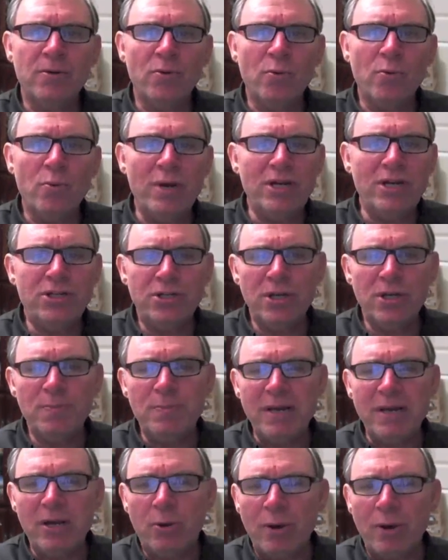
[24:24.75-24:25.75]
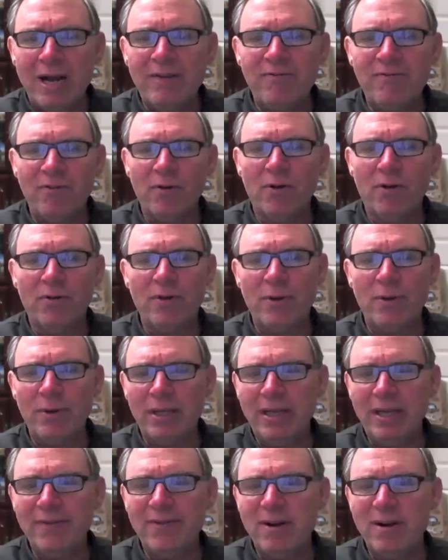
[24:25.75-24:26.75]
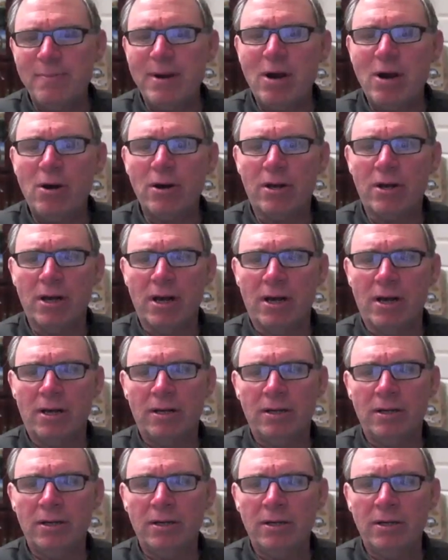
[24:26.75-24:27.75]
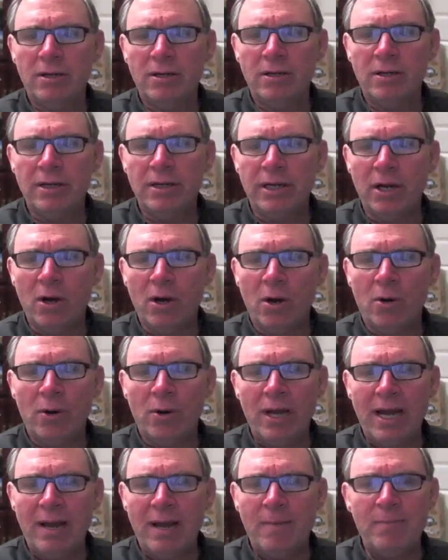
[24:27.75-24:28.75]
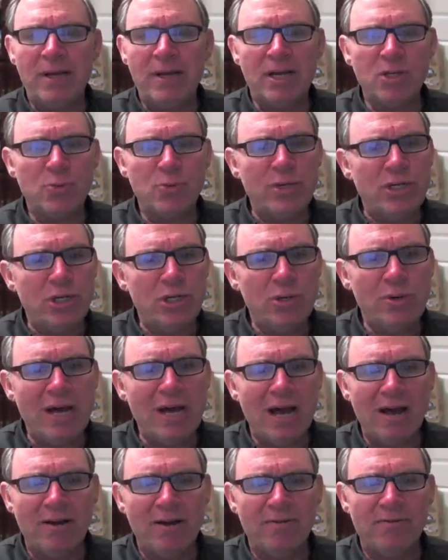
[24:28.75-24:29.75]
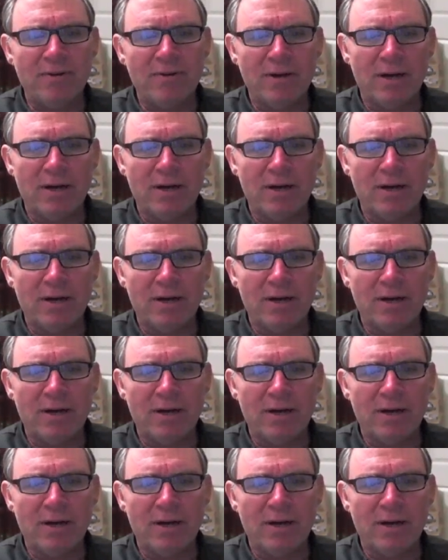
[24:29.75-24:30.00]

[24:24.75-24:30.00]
we should be grateful that we live in America, and because we do have